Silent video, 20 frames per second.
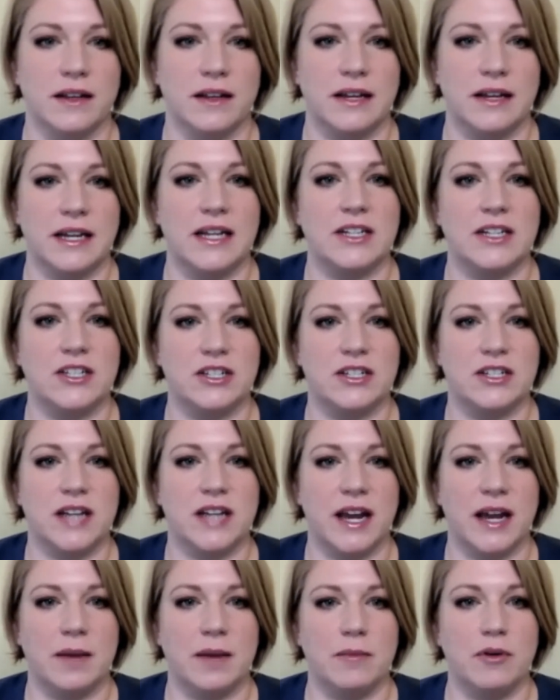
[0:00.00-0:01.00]
each
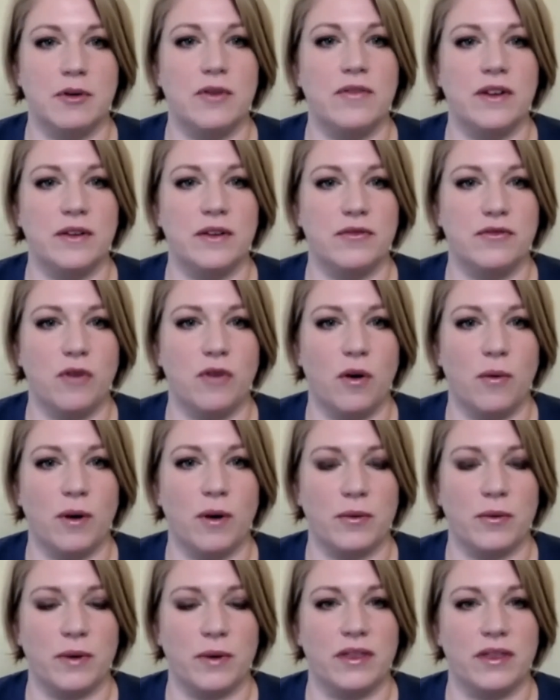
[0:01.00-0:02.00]
day moving
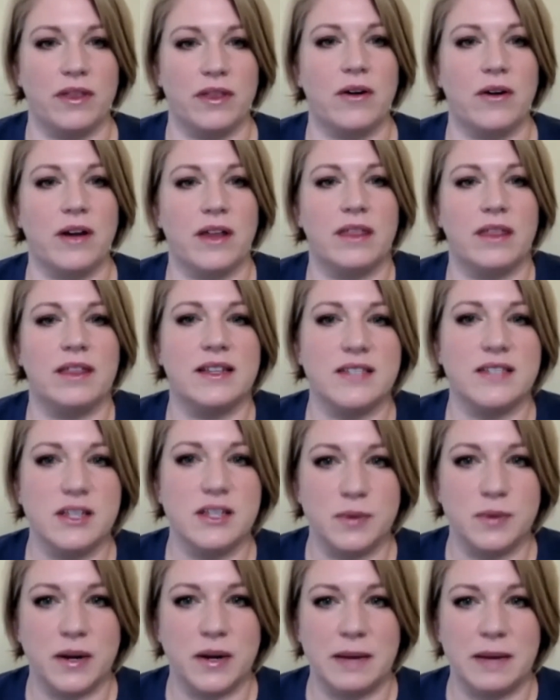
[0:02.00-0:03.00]
forward with, okay, this
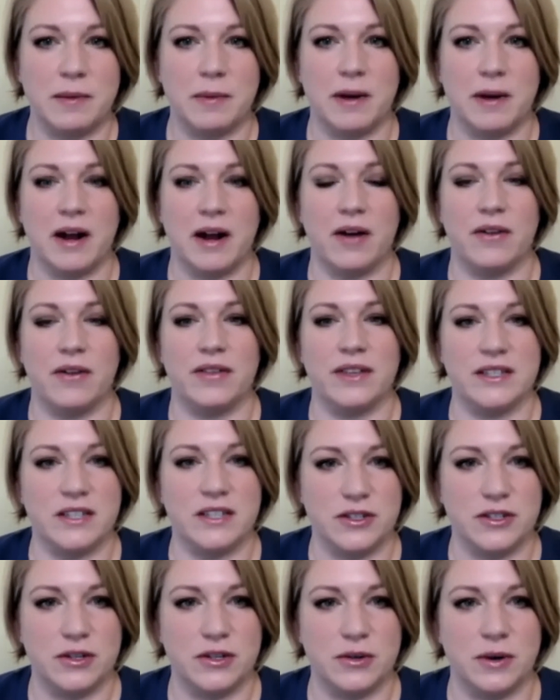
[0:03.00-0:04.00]
is what I'm about. This
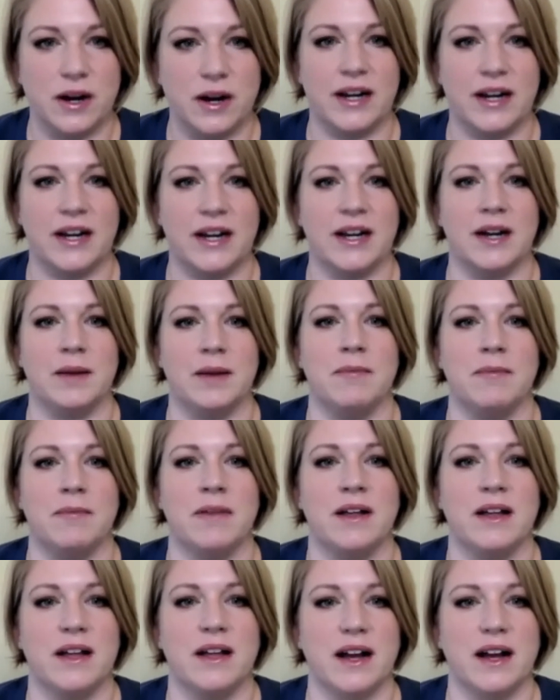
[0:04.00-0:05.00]
is who I am.
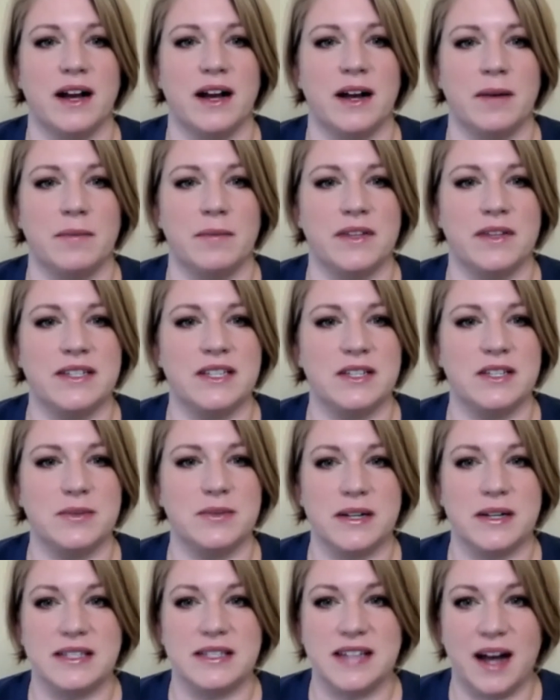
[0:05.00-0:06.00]
This is
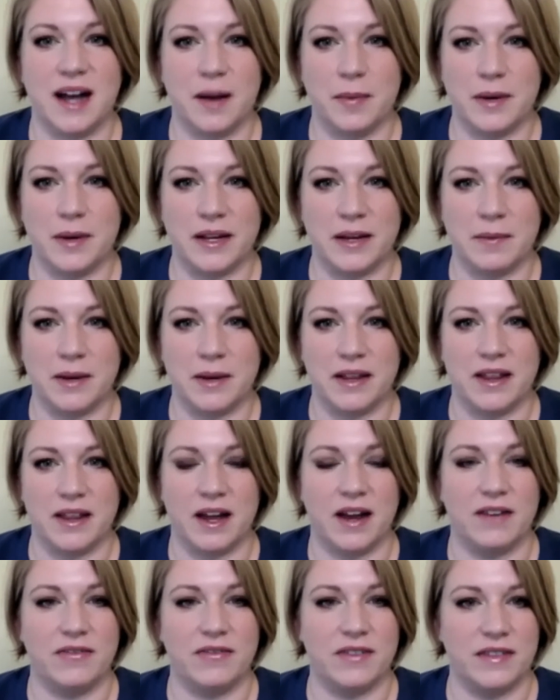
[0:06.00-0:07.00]
what's happening in my
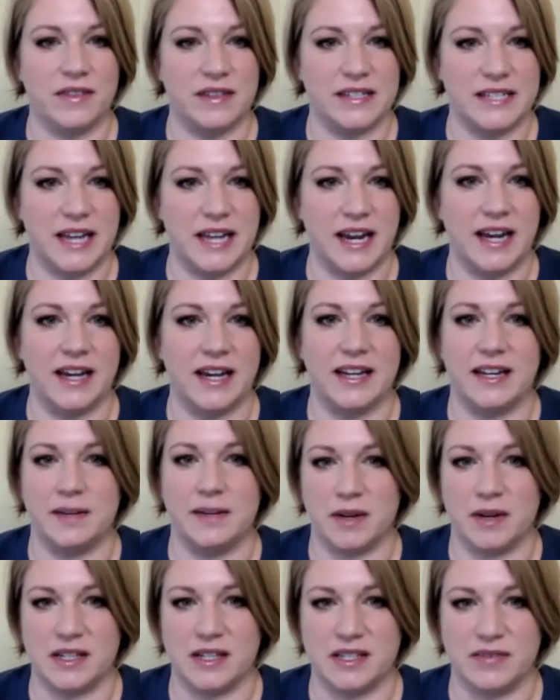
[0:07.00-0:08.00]
life, in the day and in
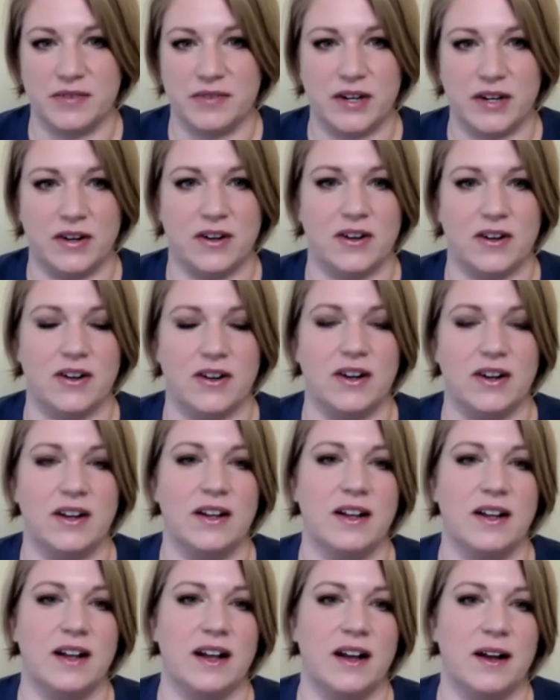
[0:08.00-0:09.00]
my sphere.
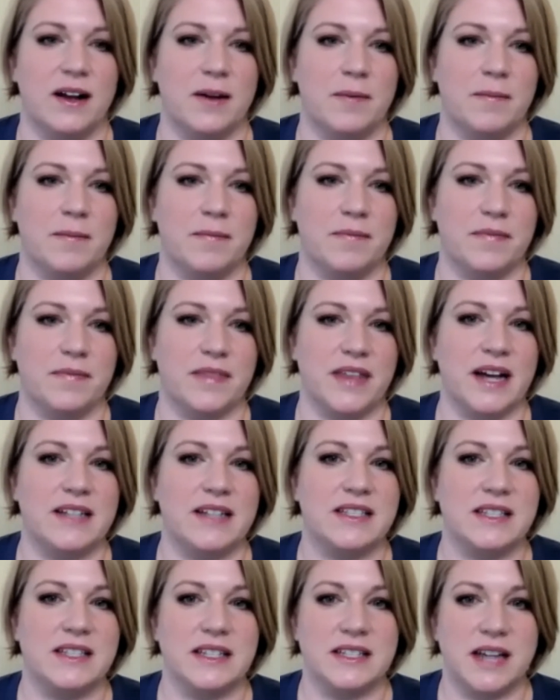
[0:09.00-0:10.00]

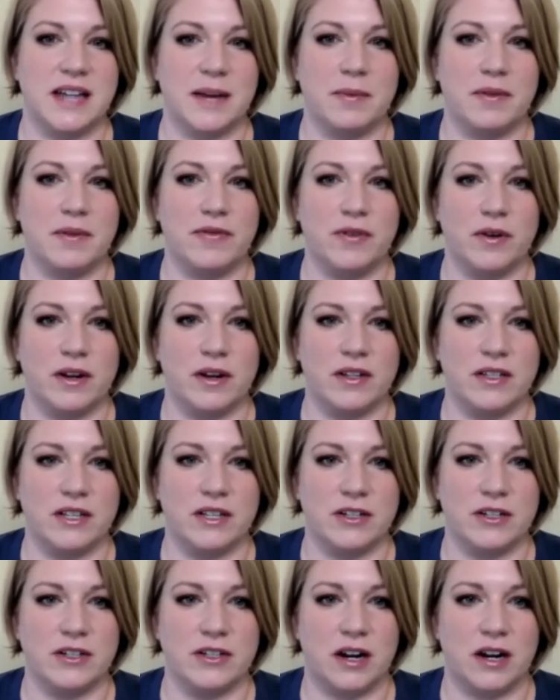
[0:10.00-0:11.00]
That's the type of focus that
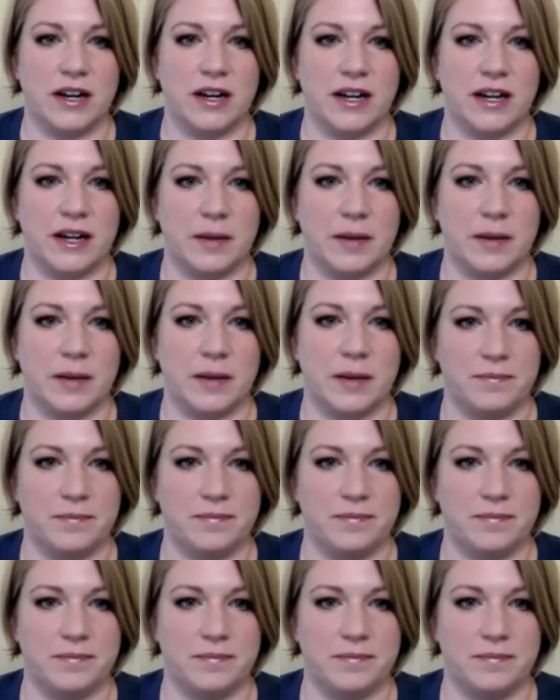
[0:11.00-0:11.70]
you're talking about.